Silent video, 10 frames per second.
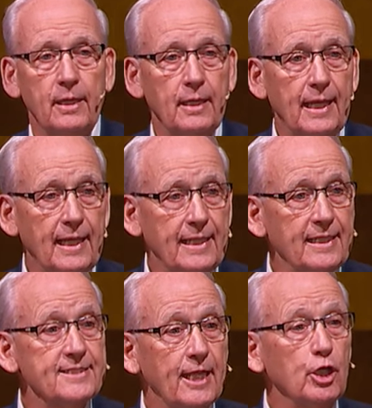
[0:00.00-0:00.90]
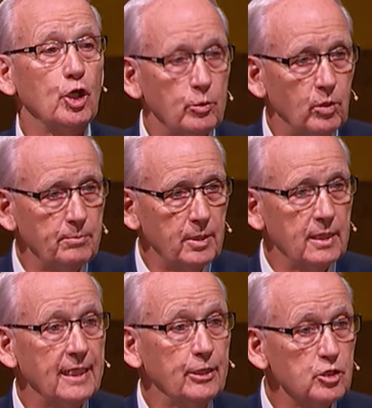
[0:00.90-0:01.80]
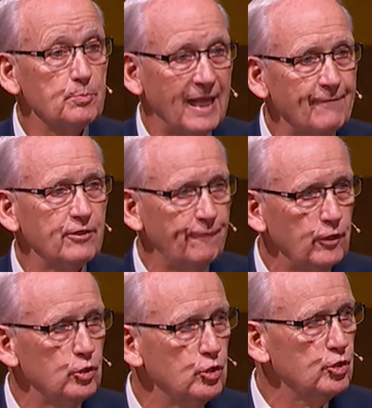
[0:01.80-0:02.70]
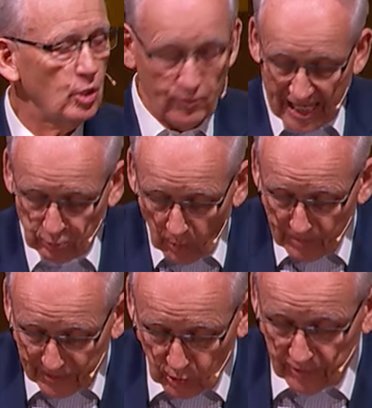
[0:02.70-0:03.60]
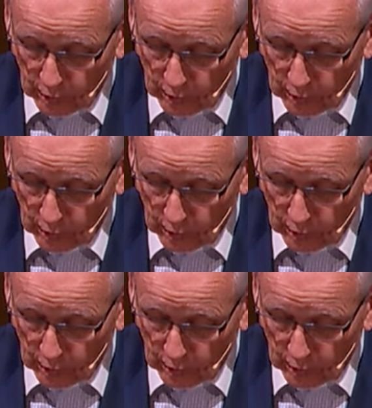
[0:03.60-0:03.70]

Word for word: I didn't say a good one, but leaders plan for the future. So that's what we've been doing.